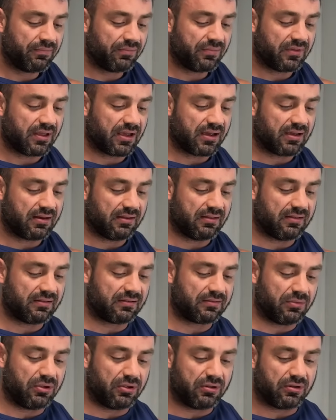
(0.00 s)
That
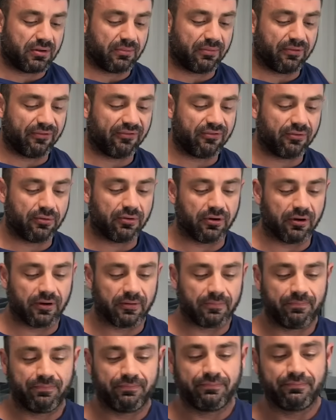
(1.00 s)
is meal number
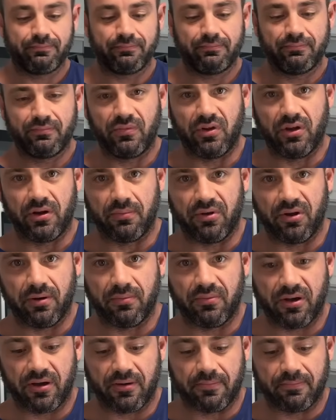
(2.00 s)
4. Yum, yum,
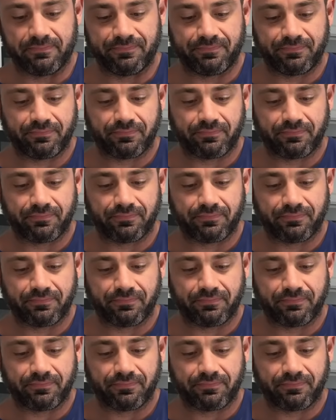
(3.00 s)
yum.